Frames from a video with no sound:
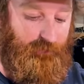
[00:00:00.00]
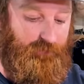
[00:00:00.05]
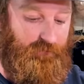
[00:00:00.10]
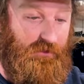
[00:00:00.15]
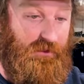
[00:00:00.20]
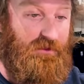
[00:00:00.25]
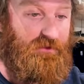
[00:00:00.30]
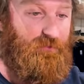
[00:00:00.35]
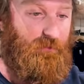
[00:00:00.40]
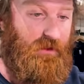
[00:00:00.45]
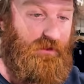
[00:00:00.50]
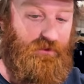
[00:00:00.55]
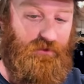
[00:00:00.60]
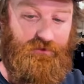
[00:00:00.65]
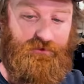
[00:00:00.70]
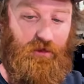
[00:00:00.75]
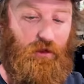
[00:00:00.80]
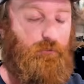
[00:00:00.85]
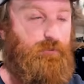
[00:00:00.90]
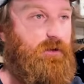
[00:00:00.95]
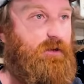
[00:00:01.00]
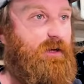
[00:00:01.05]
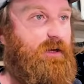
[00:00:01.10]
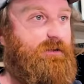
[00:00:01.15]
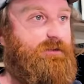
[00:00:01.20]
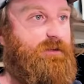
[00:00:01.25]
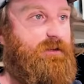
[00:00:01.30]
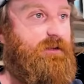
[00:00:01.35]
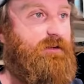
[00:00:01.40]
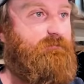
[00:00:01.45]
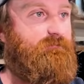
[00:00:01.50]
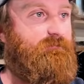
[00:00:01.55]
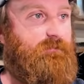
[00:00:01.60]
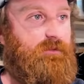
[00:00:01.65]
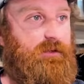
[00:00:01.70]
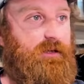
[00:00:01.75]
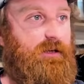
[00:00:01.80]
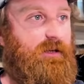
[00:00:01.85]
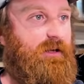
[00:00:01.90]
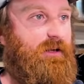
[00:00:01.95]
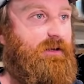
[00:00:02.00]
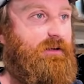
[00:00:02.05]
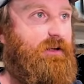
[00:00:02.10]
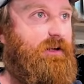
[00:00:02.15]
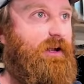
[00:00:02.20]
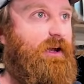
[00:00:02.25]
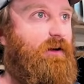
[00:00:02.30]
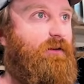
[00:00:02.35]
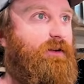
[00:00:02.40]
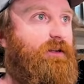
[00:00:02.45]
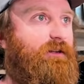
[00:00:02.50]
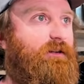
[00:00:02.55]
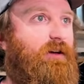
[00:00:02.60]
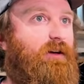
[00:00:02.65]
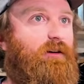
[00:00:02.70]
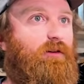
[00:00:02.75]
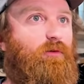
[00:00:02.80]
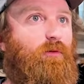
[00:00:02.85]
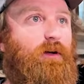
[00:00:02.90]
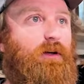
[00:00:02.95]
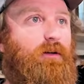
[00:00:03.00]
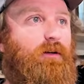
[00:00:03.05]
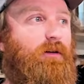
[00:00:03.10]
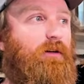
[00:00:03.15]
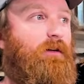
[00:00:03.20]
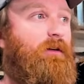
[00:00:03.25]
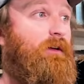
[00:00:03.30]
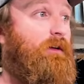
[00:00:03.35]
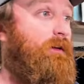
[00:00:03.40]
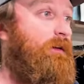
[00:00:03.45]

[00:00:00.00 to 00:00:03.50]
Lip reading: These methods help you guys get in, get out, get done quicker.